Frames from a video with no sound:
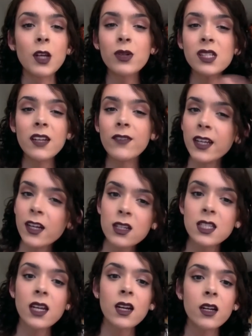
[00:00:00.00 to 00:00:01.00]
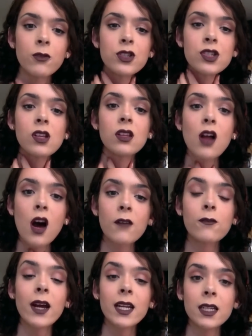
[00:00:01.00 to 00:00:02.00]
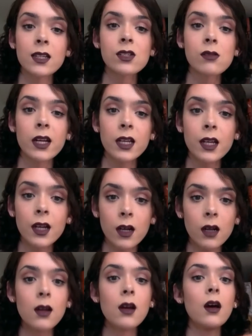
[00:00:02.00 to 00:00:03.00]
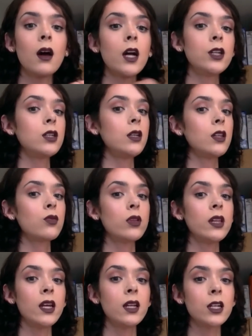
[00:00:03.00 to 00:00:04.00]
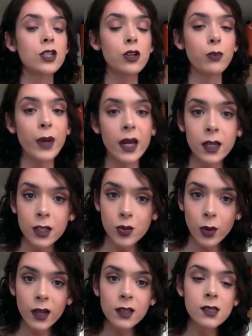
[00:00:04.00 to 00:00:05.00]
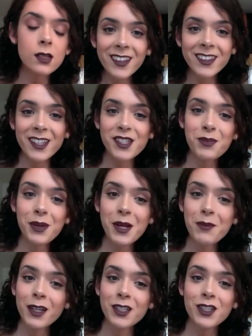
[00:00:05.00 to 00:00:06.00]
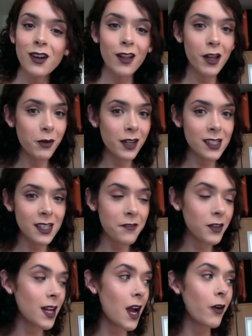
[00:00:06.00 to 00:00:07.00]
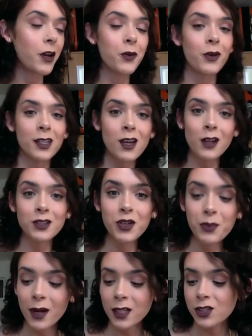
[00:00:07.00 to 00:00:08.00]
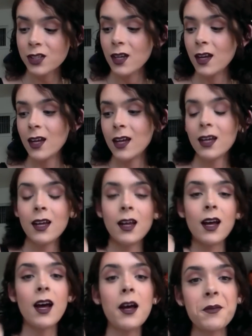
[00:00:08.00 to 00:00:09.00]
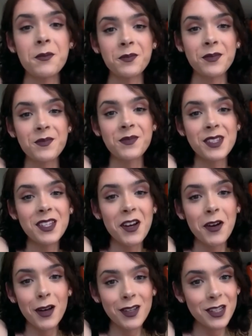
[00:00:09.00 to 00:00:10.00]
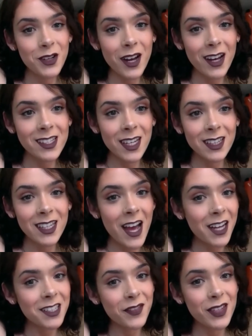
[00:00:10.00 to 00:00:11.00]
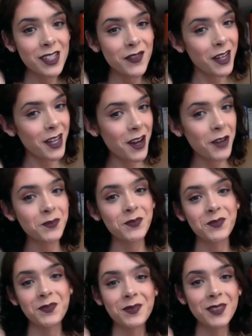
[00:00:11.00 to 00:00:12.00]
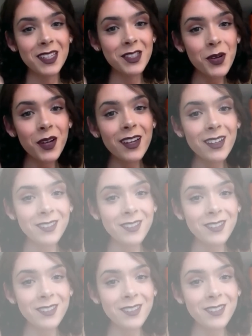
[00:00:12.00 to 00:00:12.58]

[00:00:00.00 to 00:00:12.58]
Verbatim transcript: I wasn't even irritated. It was just a lot of redness right here underneath where the initial bandage was. That's pretty much all I want to say for now. I don't want to talk too much. Um, so I'll see you guys at the end of this video. Enjoy.